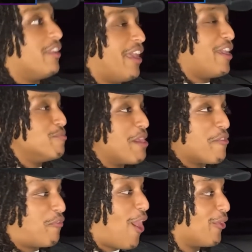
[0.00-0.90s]
Yeah, you
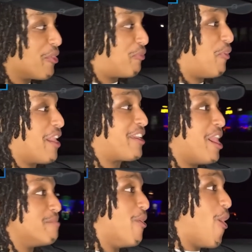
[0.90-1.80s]
better follow the fuck
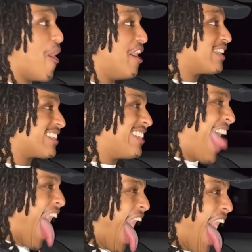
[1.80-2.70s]
up, boy.
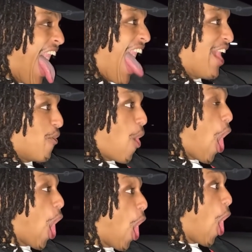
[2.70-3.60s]

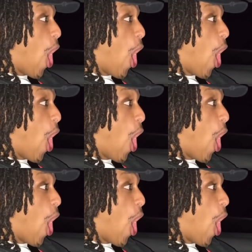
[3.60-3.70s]
Woo!